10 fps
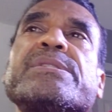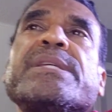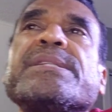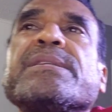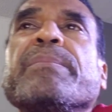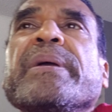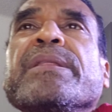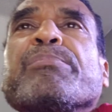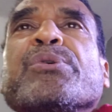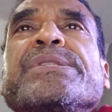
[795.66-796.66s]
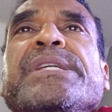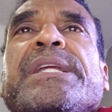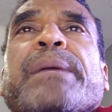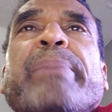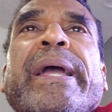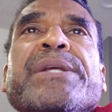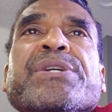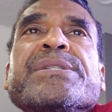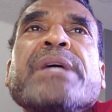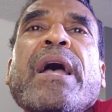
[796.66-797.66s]
system in the preceding
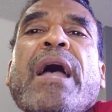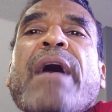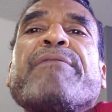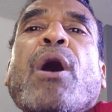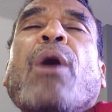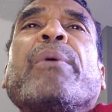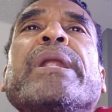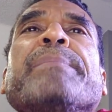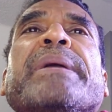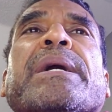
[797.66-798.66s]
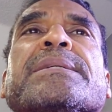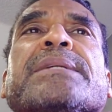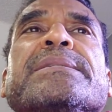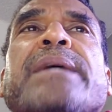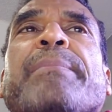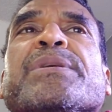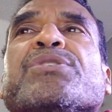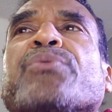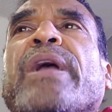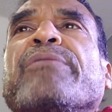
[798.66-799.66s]
pages have already begun to
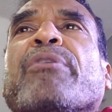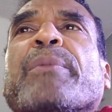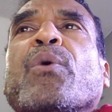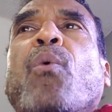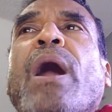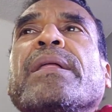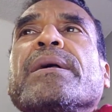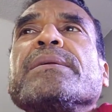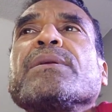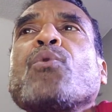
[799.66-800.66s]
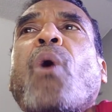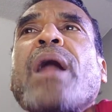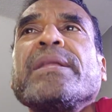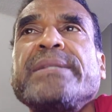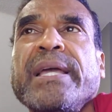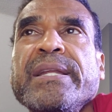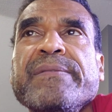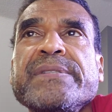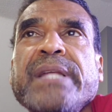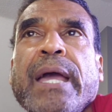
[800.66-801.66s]
demonstrate from a quali
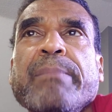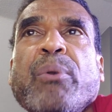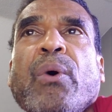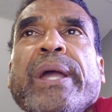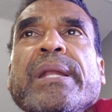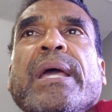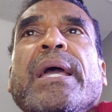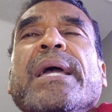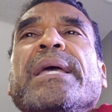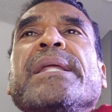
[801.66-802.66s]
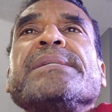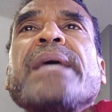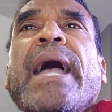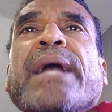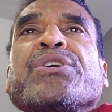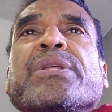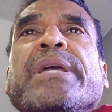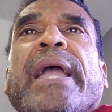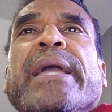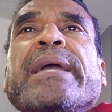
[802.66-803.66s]
qualitative standpoint, it is
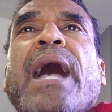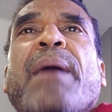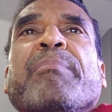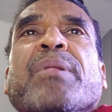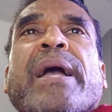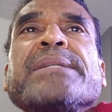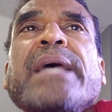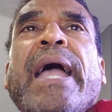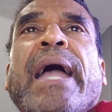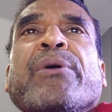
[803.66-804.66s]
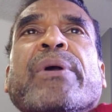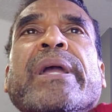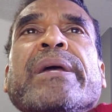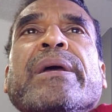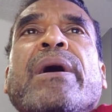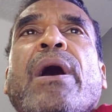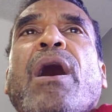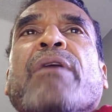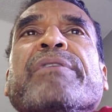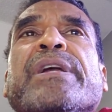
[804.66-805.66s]
actually a complex aggregate
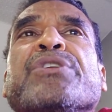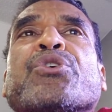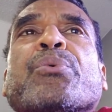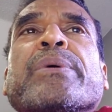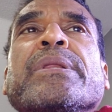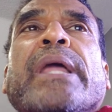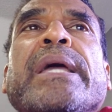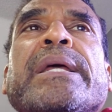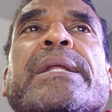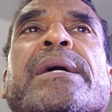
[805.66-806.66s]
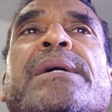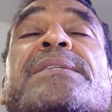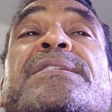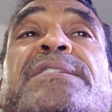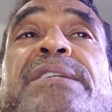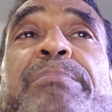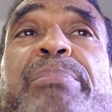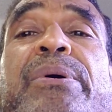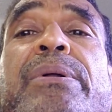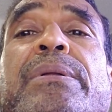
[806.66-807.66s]
of interrelated
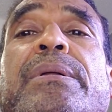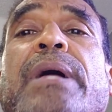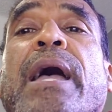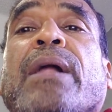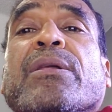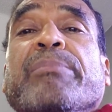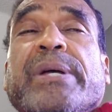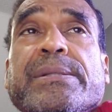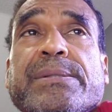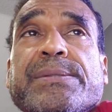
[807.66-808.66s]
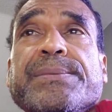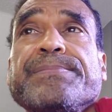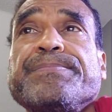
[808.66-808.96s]
simple elements.